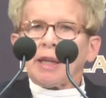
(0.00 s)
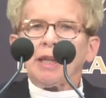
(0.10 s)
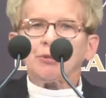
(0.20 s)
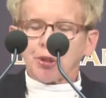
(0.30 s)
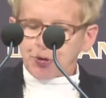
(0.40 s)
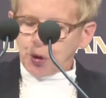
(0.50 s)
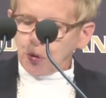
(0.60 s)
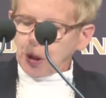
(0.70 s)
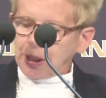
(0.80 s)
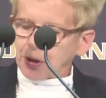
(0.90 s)
He is a
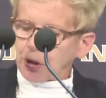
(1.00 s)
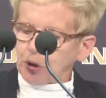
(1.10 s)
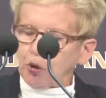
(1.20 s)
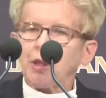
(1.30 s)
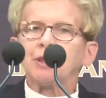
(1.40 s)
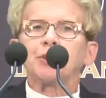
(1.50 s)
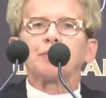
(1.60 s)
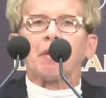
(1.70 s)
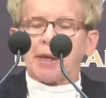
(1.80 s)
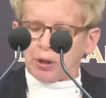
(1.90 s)
true leader who
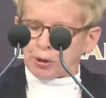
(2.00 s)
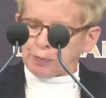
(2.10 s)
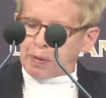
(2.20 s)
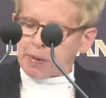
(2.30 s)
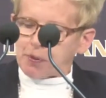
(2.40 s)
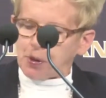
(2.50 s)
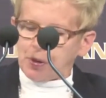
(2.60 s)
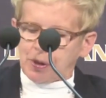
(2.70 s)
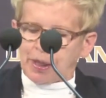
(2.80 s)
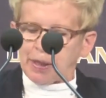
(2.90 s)
inspires
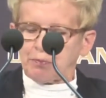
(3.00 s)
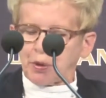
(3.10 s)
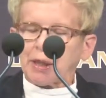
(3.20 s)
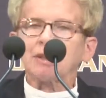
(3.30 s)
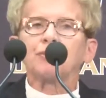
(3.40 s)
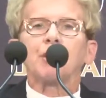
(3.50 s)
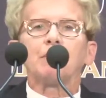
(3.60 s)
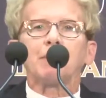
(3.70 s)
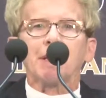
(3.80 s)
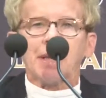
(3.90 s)
people and brings
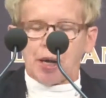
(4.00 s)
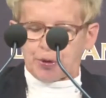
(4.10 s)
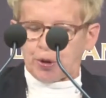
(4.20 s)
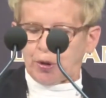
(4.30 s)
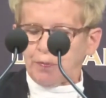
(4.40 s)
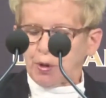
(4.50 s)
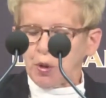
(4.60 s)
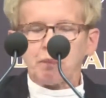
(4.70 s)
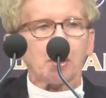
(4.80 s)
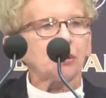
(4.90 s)
them together
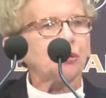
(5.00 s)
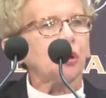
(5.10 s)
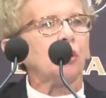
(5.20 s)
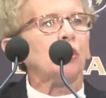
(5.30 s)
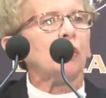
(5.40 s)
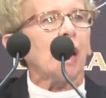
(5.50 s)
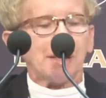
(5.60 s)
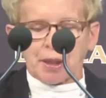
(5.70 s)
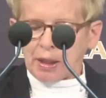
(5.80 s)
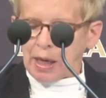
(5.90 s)
to pursue
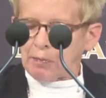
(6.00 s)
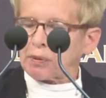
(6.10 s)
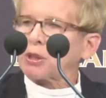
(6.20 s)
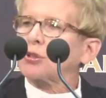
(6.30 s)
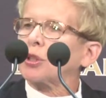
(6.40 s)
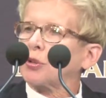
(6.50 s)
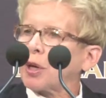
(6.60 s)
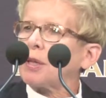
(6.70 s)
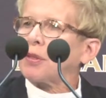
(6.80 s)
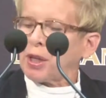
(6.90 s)
and accomplish
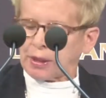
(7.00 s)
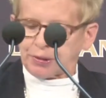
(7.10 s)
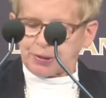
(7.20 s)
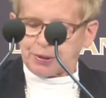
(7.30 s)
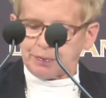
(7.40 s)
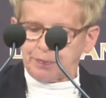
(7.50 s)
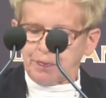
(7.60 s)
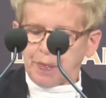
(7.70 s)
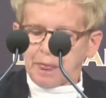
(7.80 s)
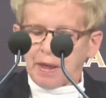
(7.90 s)
great things.
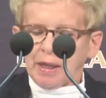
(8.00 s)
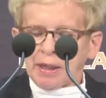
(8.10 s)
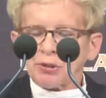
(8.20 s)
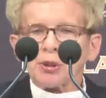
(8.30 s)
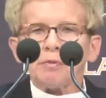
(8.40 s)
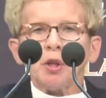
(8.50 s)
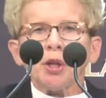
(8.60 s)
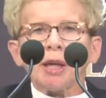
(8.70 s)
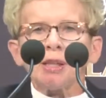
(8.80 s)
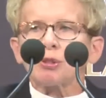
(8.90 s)
His
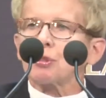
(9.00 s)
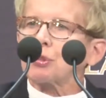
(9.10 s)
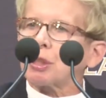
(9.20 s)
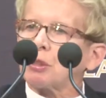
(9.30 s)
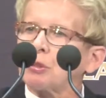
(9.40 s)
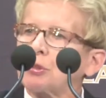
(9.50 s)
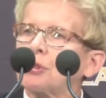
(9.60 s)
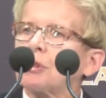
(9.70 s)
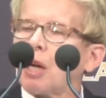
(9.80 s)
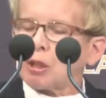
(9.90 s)
communication
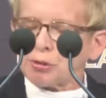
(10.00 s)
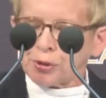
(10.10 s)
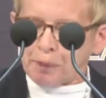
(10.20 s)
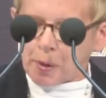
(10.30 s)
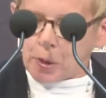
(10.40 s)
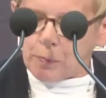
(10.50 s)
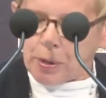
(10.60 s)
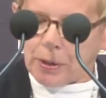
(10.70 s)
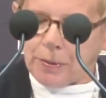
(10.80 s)
skills are superb.